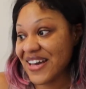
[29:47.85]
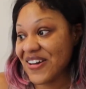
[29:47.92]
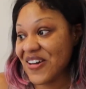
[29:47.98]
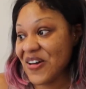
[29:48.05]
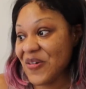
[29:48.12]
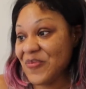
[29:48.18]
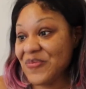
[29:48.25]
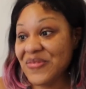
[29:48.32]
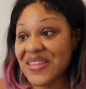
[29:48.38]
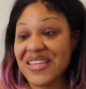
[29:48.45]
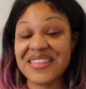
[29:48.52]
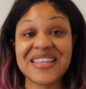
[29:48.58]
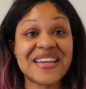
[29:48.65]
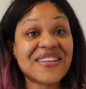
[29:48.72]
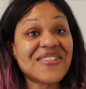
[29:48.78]
Um,
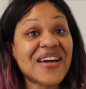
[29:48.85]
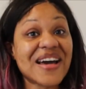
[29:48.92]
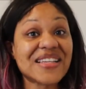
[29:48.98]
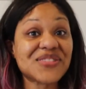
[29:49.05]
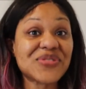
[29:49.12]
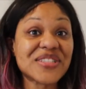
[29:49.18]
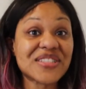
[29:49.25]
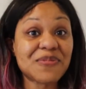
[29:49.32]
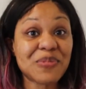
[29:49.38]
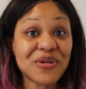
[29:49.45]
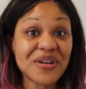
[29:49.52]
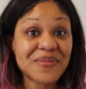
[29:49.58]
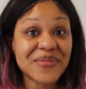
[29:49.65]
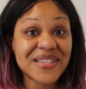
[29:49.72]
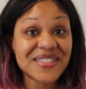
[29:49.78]
thank you guys for
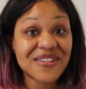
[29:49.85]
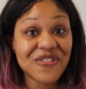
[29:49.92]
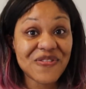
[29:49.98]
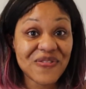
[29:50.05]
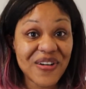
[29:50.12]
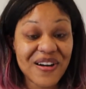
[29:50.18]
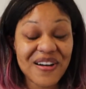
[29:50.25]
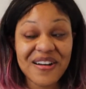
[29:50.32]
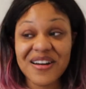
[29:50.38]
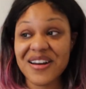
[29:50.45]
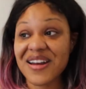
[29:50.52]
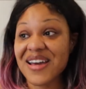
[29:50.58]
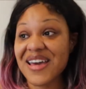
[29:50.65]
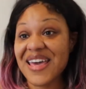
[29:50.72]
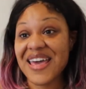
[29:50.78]
supporting me so far